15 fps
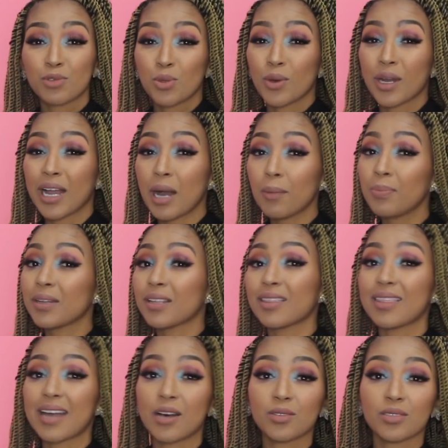to a couple of
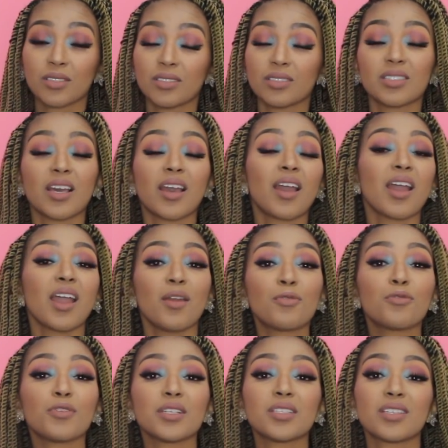thousands
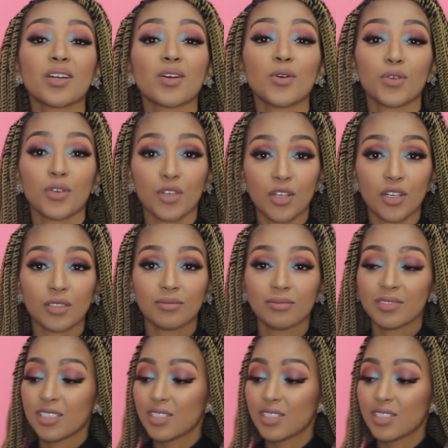every single year.